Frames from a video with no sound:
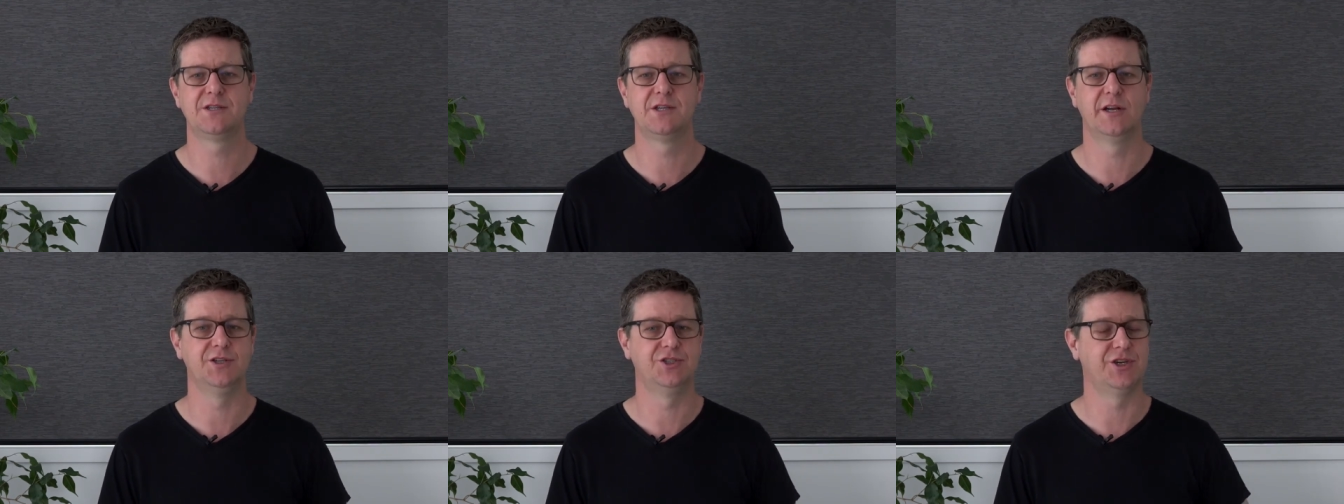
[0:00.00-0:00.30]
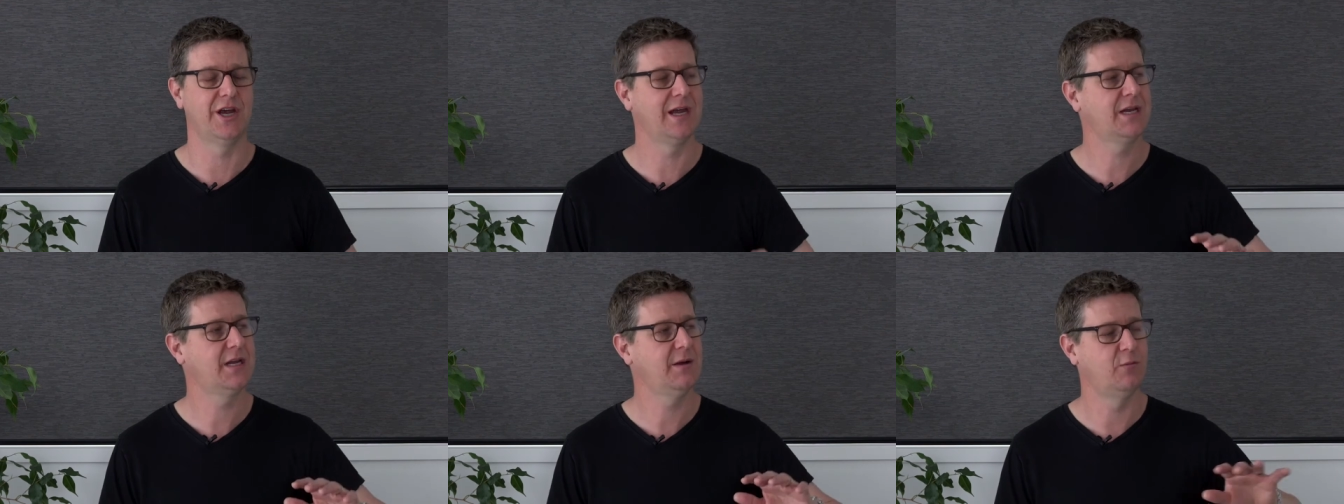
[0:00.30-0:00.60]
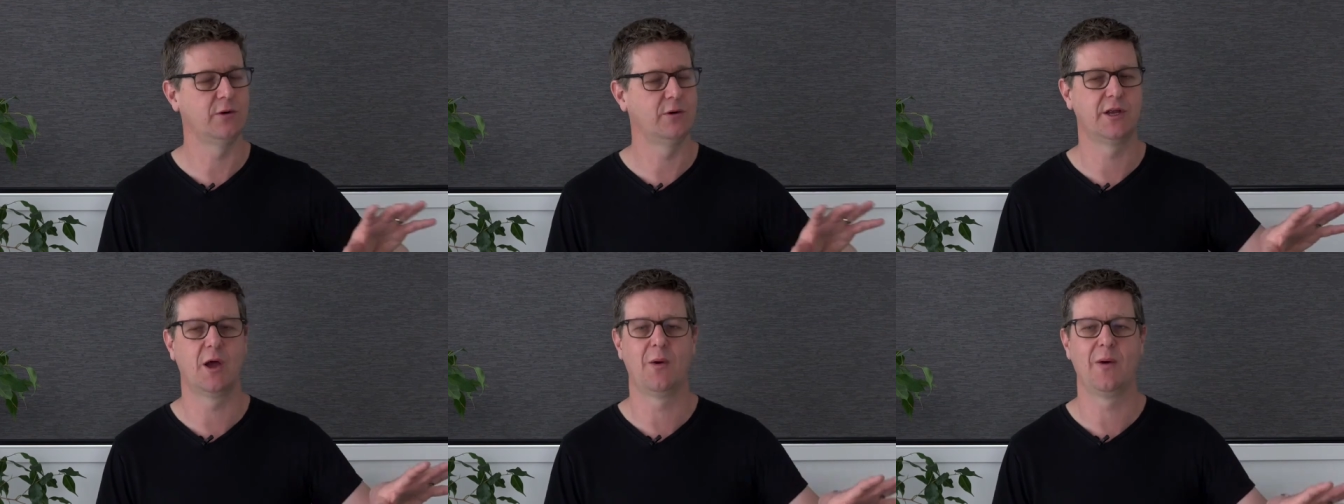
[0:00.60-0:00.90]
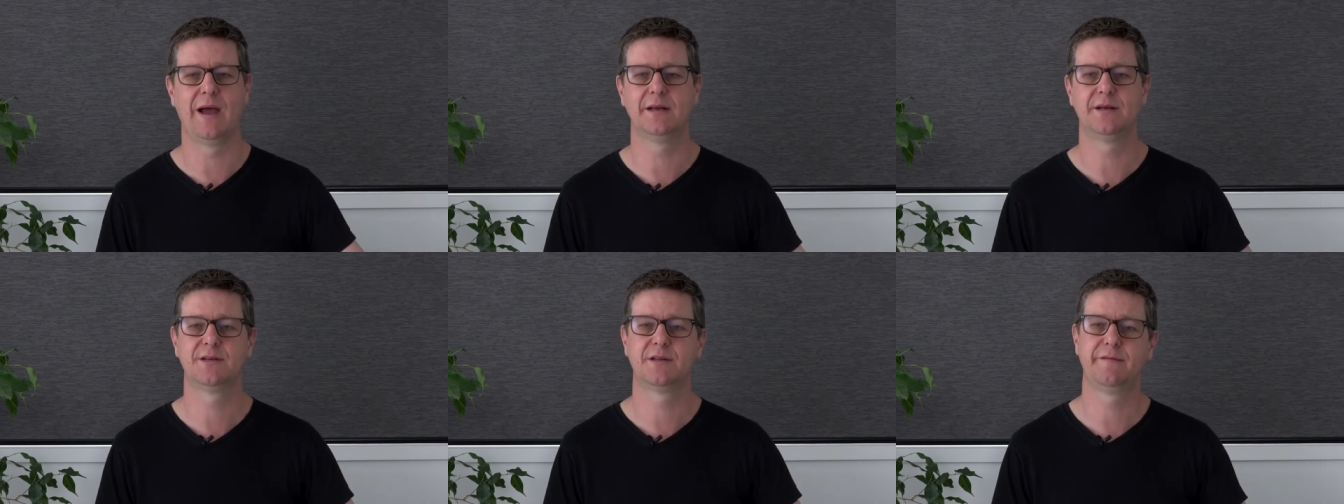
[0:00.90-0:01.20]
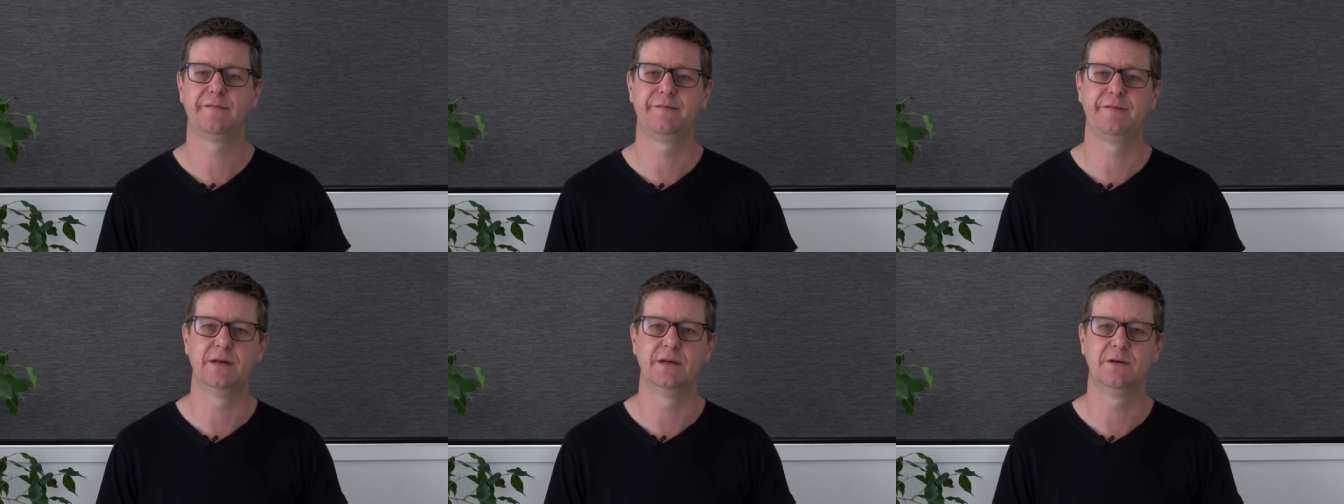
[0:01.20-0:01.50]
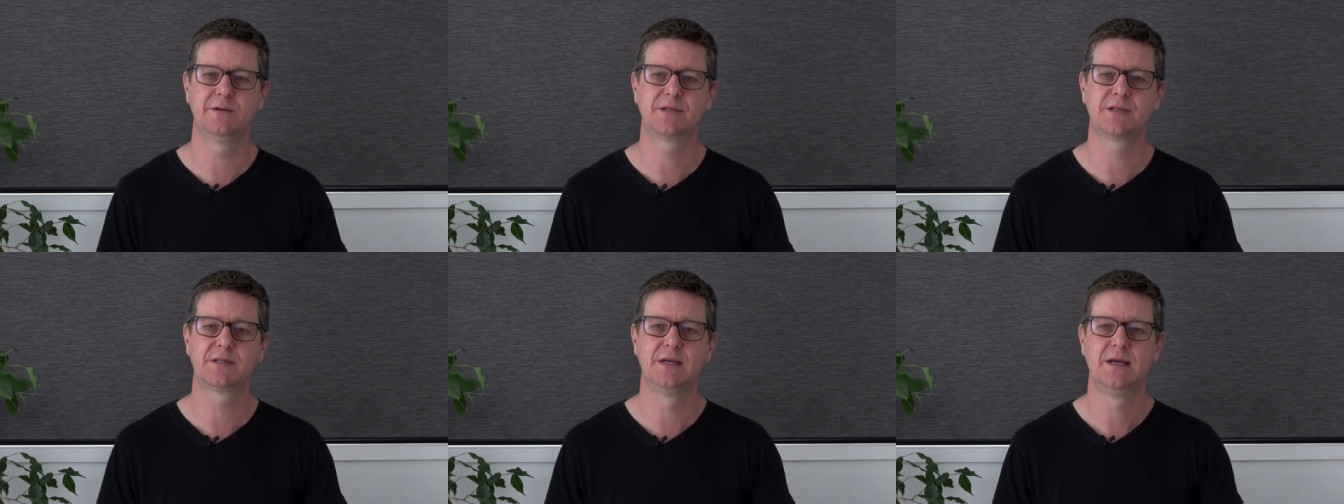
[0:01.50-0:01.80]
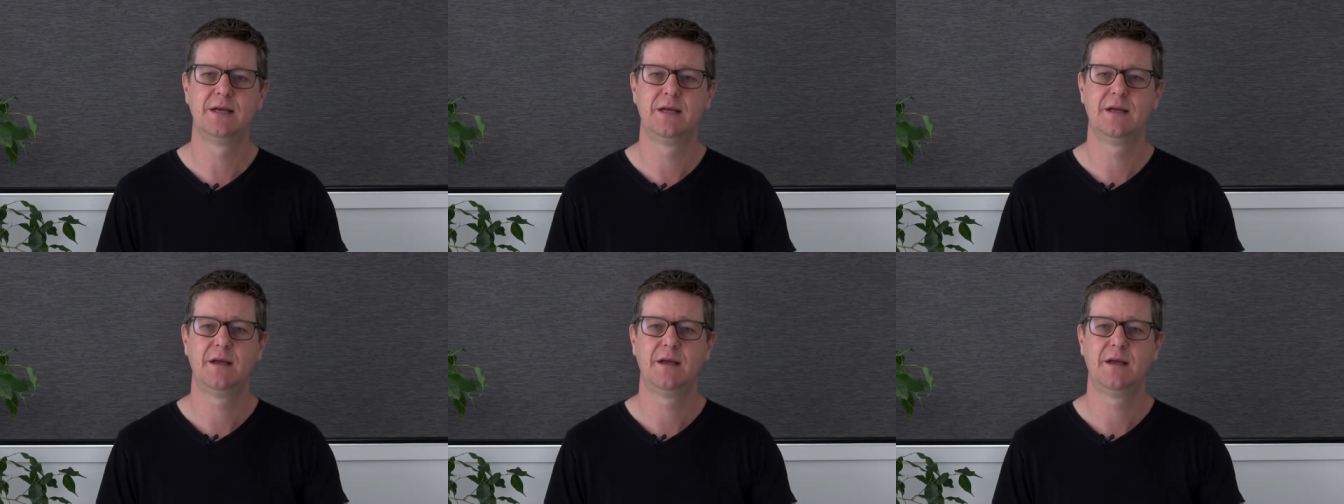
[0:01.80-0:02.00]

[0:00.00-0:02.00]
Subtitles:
You know, Jacob would go out into the fields,